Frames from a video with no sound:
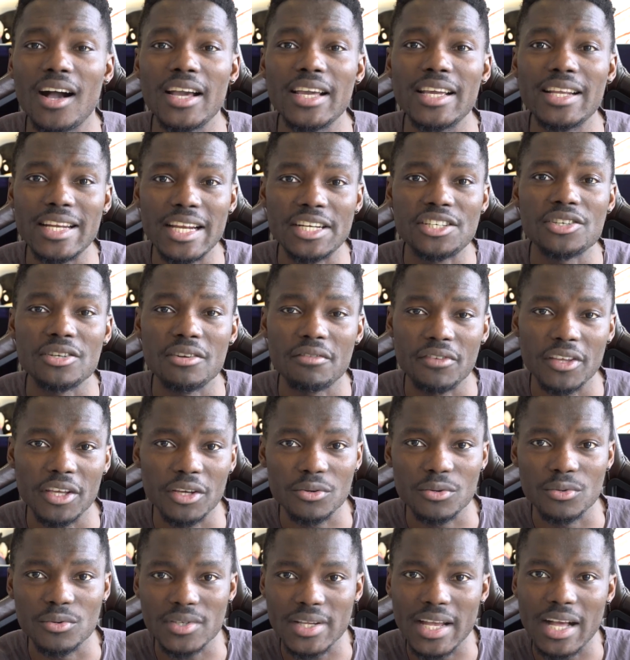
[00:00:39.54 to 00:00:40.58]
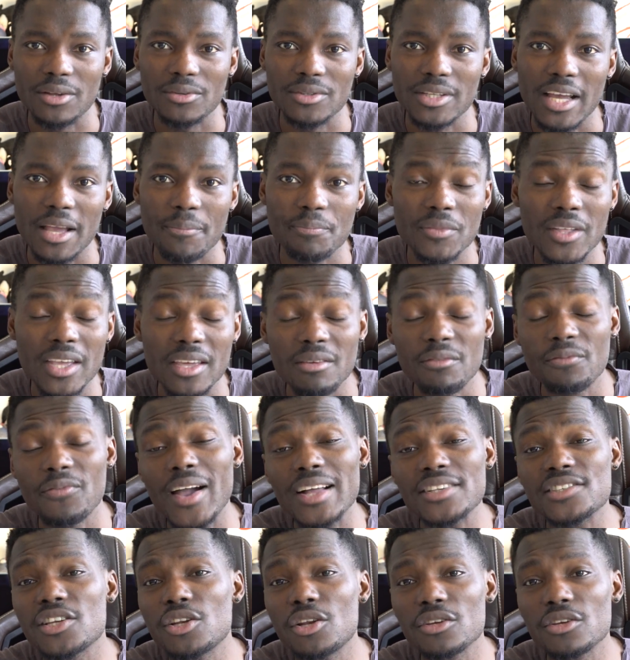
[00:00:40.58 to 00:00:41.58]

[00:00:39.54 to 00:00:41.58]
electric vehicles out there. In fact,